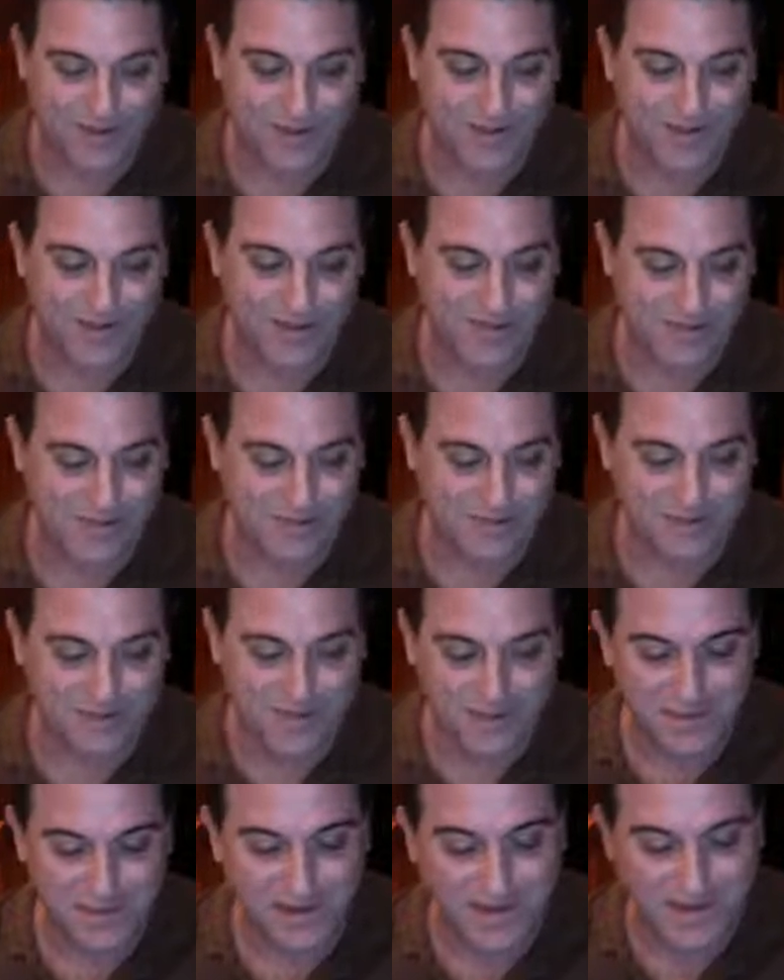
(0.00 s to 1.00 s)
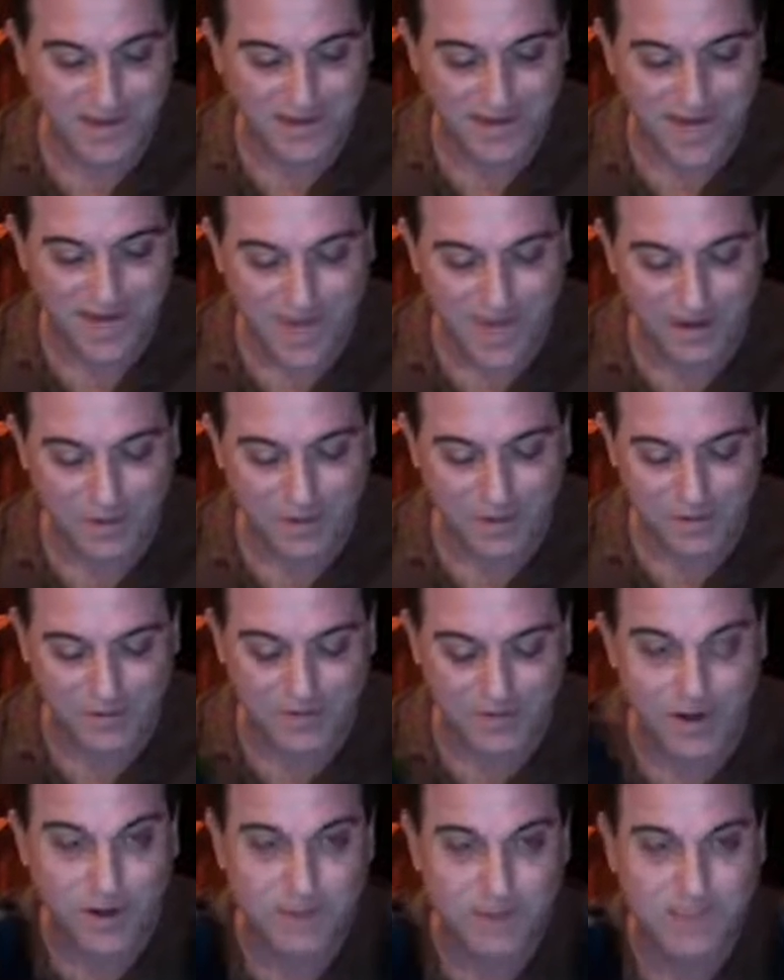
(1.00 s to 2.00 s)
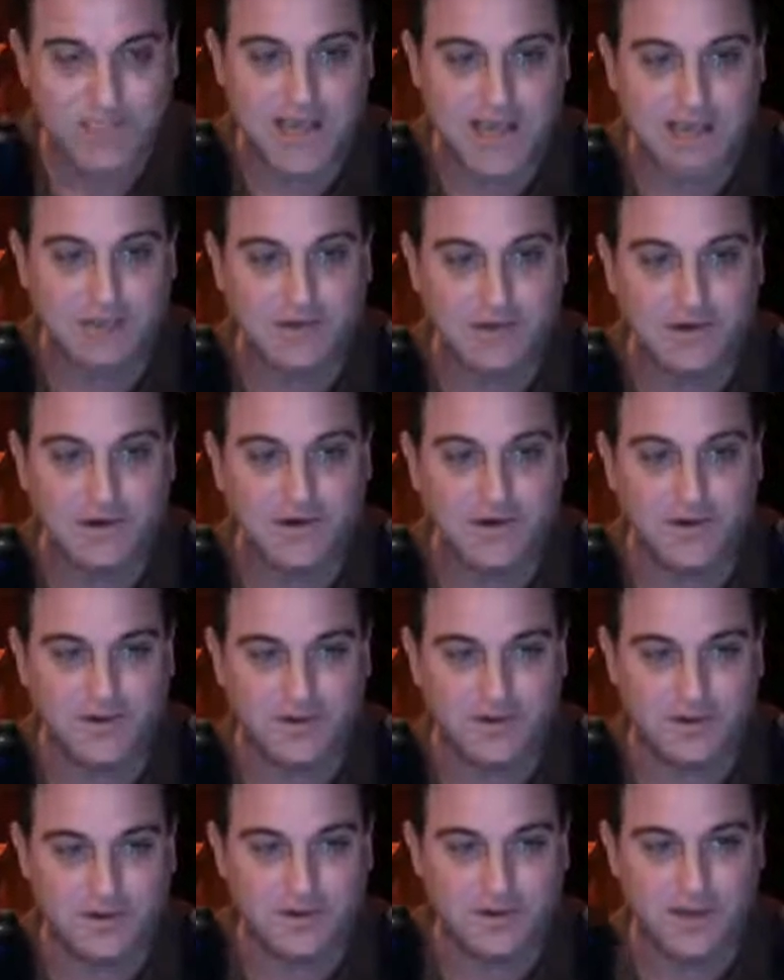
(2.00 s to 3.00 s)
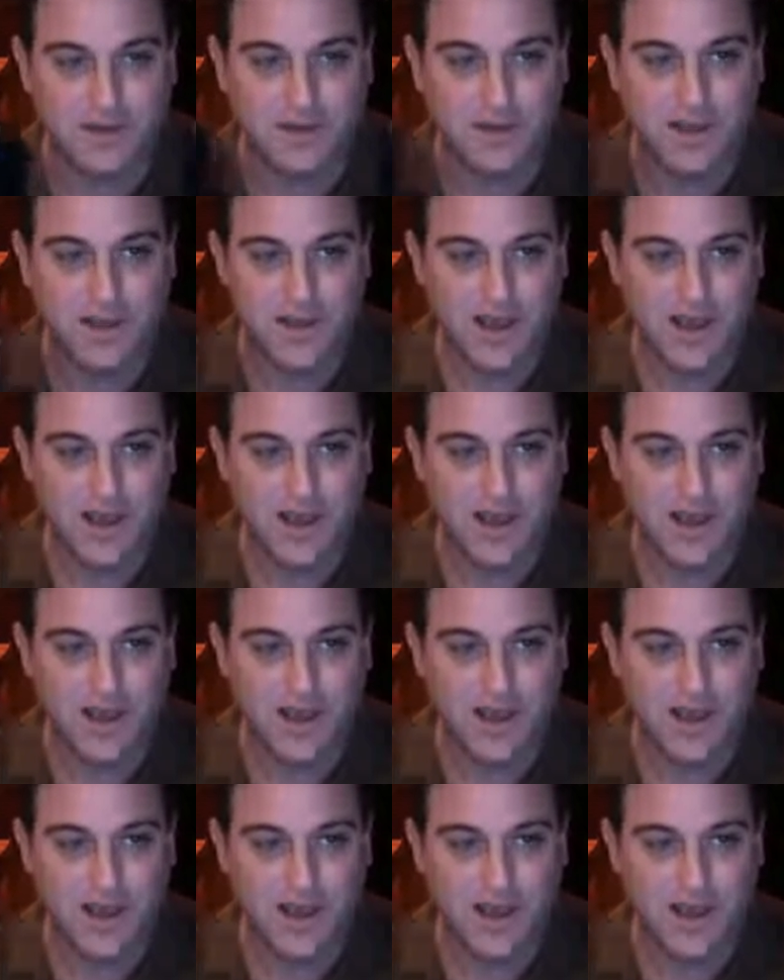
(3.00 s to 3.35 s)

Take it for someone that was very skeptical at first,